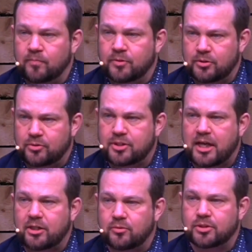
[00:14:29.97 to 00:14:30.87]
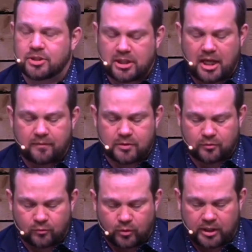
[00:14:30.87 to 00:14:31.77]
to set your slaves
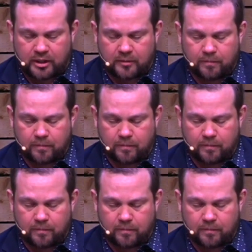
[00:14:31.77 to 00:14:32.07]
free.